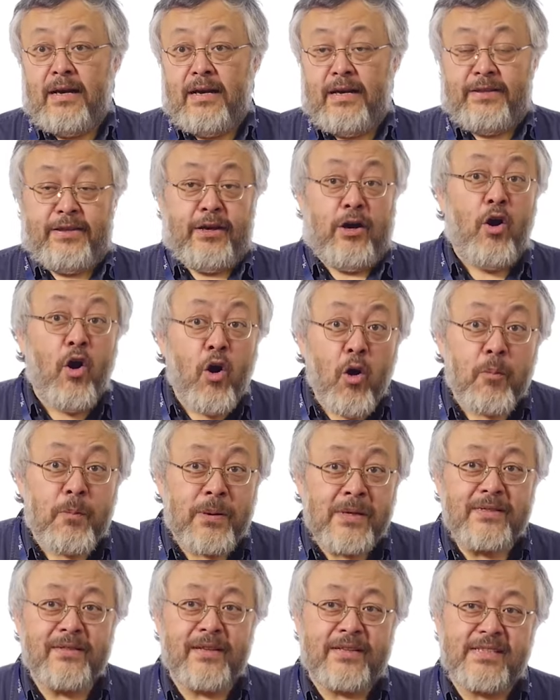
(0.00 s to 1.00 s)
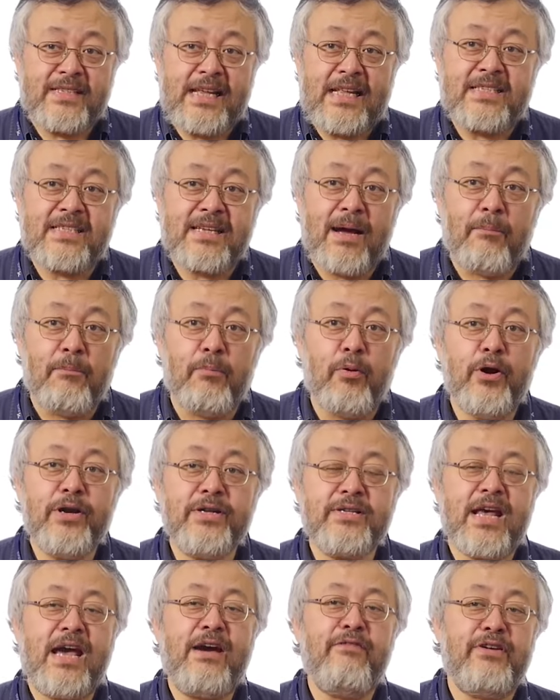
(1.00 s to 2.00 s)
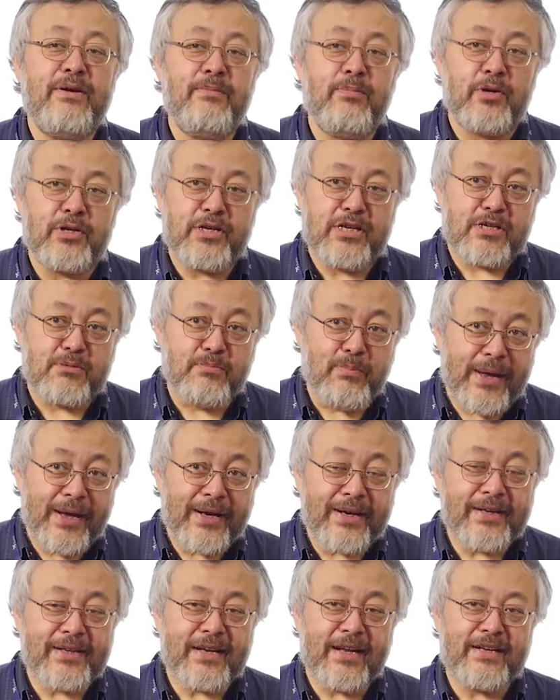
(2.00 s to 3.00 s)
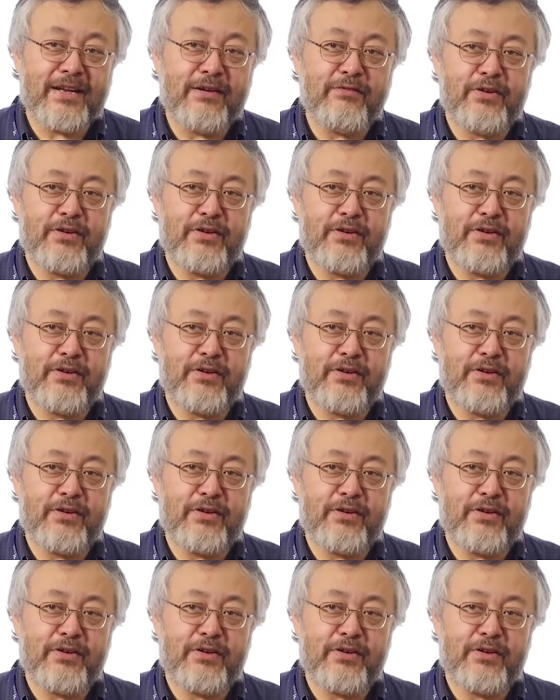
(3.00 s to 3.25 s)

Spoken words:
The hope is that at some point everybody is married and